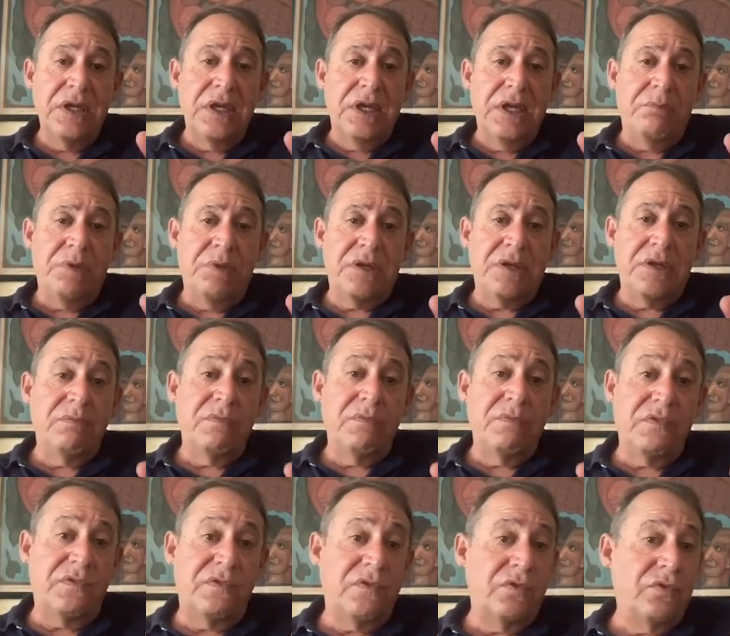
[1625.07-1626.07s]
and become
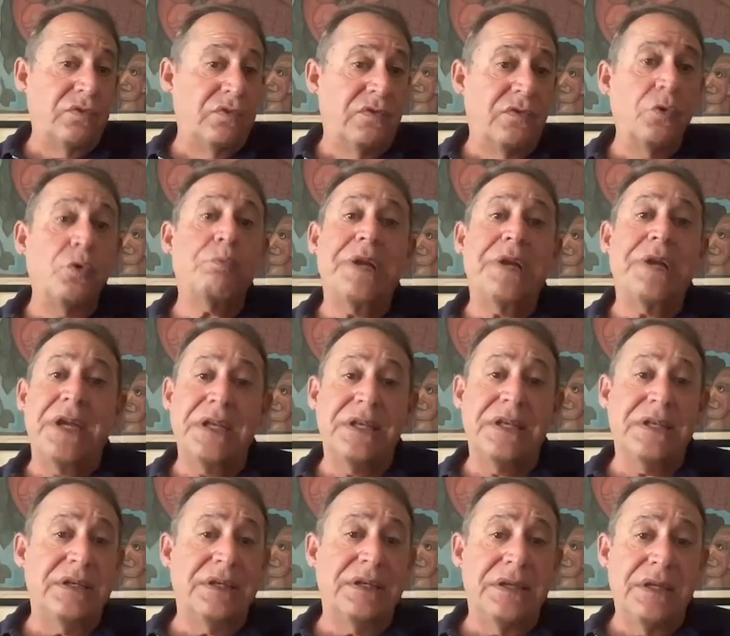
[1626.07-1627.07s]

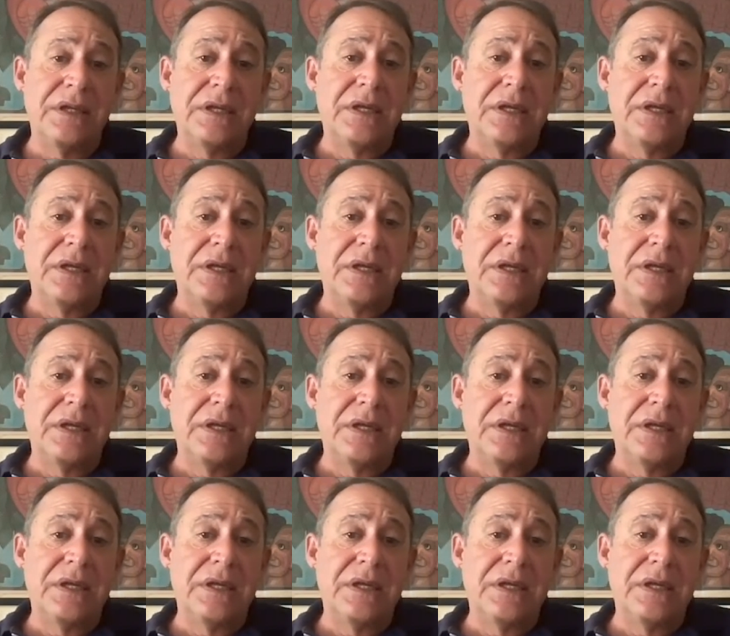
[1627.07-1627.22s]
zooplankton,